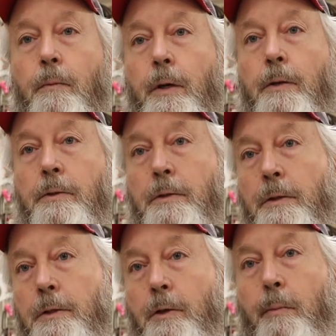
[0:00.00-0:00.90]
Whether it's
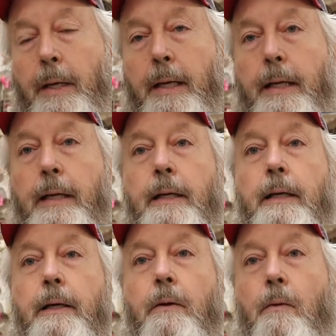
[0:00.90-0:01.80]
Dometic,
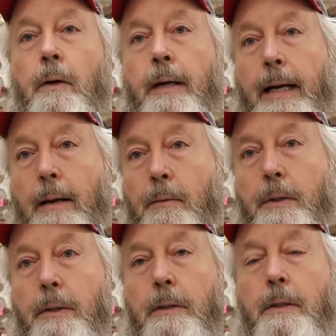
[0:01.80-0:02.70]
an
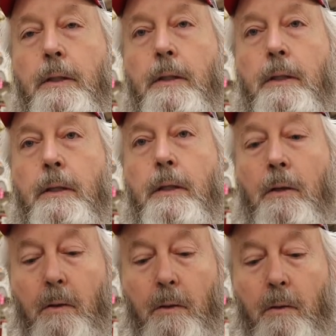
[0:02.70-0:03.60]
Atwood,
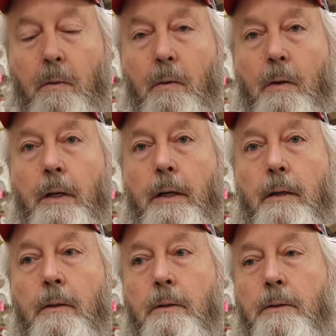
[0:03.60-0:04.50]
or
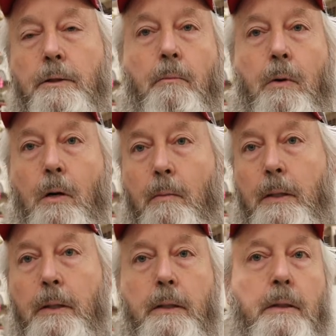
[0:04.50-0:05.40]
a
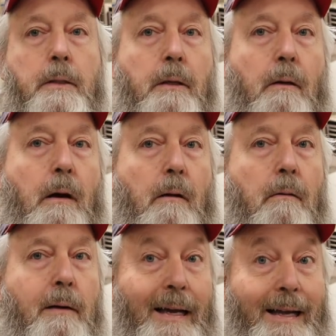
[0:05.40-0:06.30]
Suburban, they're
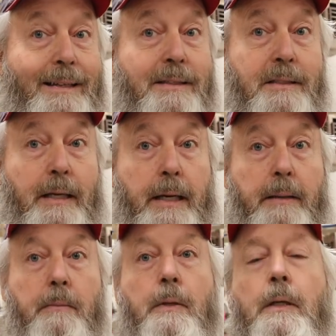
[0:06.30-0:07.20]
all kind of the
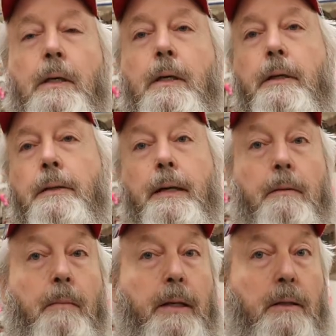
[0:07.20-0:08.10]
same. They
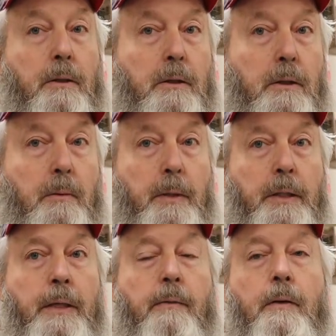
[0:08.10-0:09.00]
may look a little
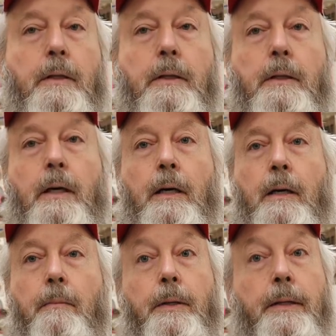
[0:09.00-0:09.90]
bit different,
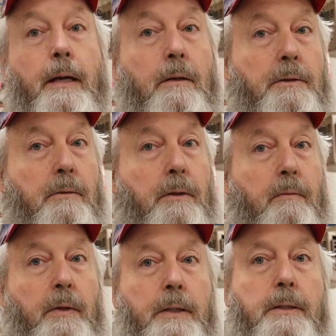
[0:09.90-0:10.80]
but they also look
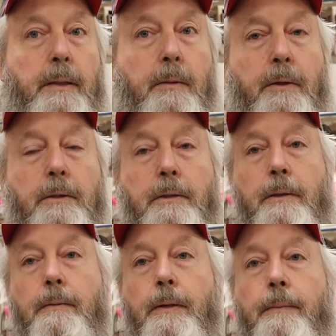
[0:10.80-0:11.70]
very similar.
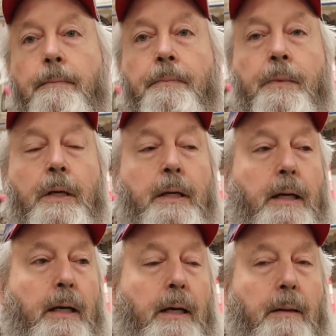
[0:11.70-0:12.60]
So
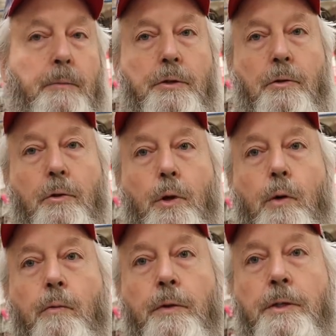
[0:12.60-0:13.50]
I'm just going to go
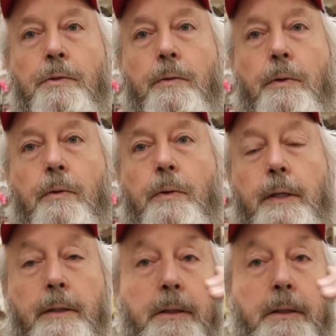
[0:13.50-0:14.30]
over this one real quick.